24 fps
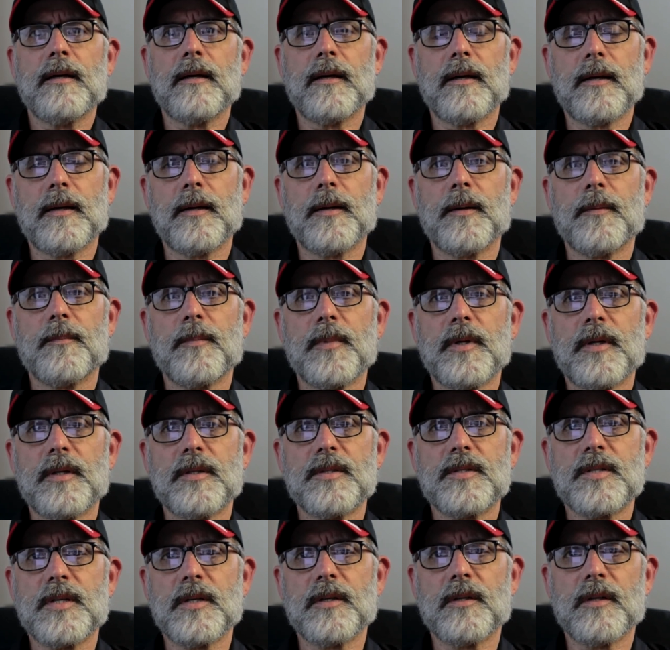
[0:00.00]

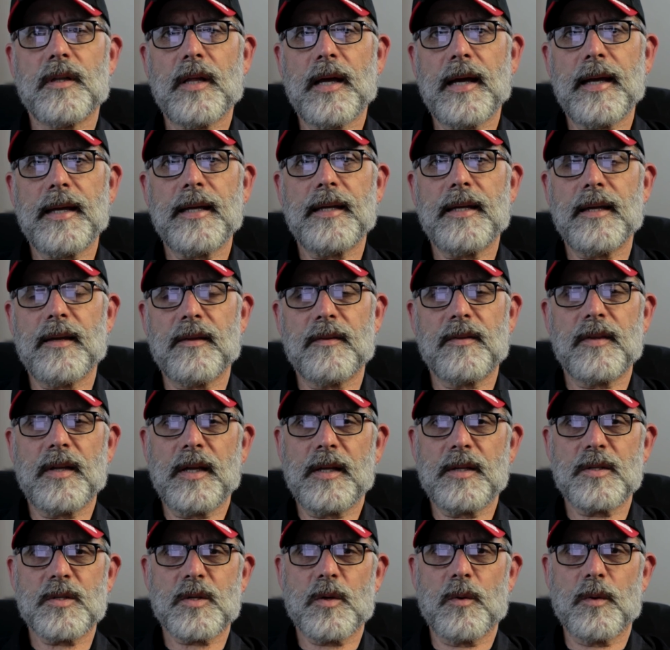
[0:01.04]
until I get
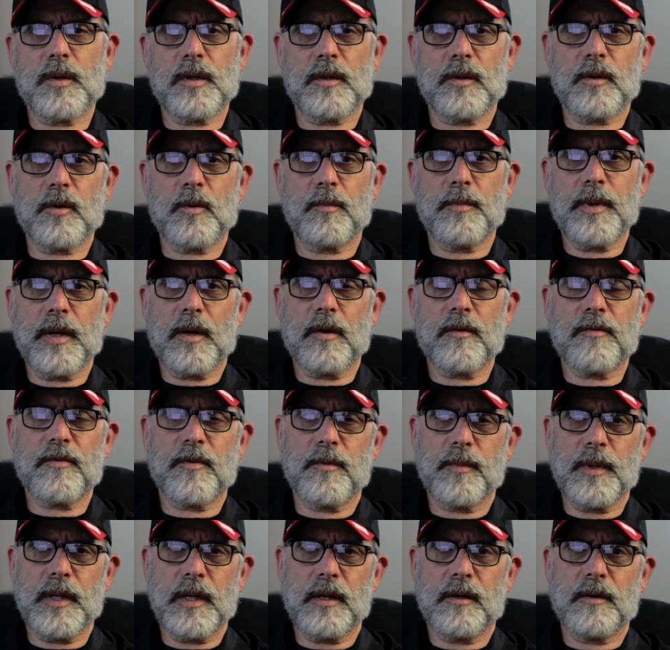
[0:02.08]
things going a little better
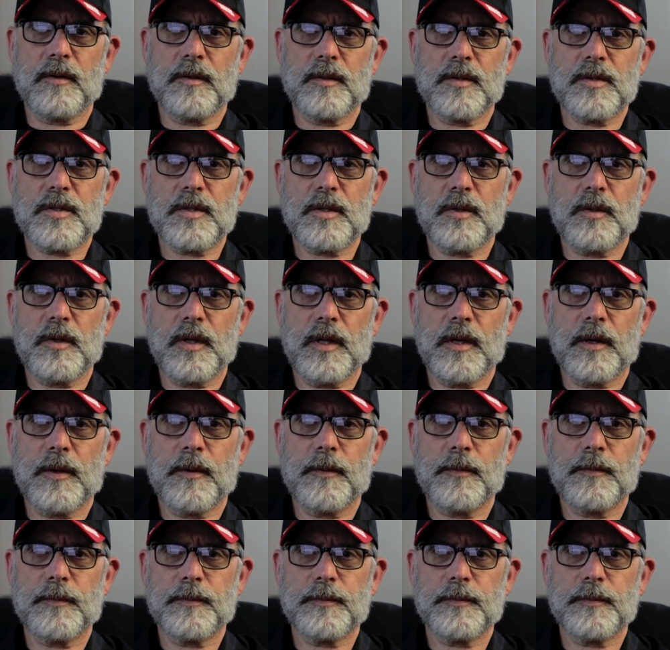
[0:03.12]
for me here in the studio.